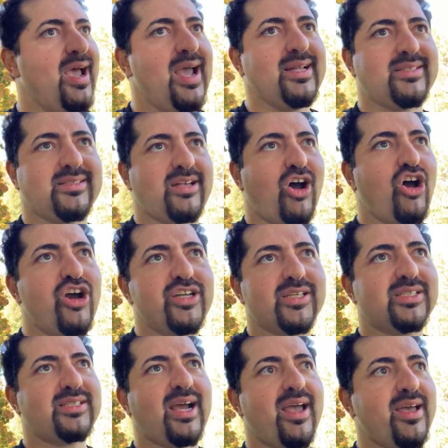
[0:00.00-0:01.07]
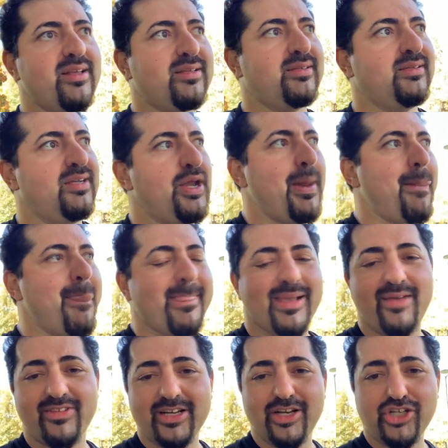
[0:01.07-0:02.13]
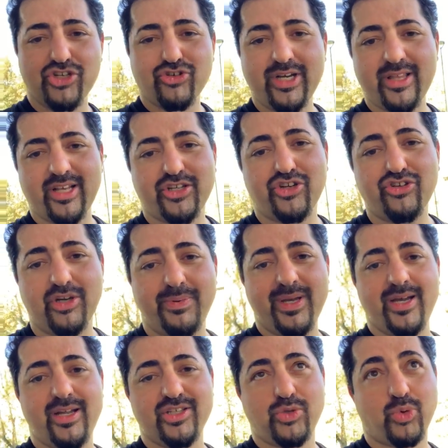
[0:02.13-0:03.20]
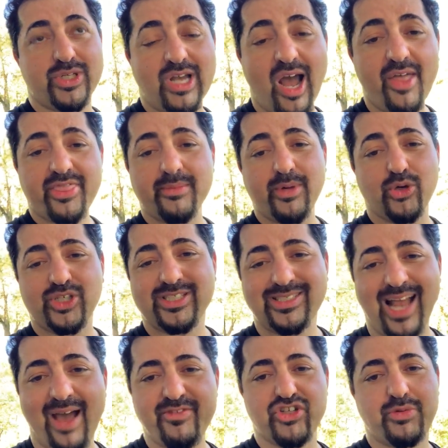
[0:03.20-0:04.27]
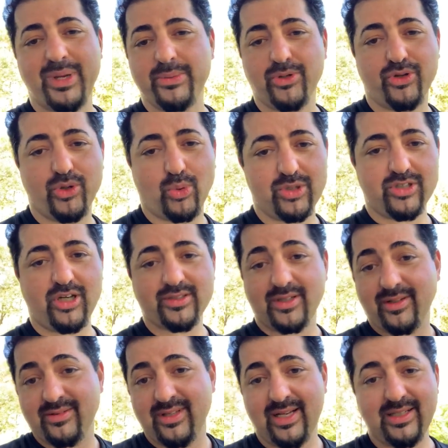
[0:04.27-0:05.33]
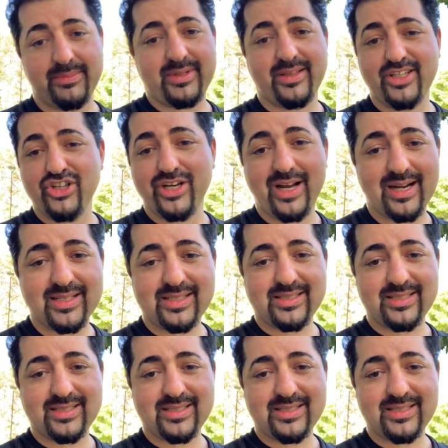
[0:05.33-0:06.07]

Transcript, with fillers: It's hard to say, given history, that the Europeans were not the most savage people in the world. And in the United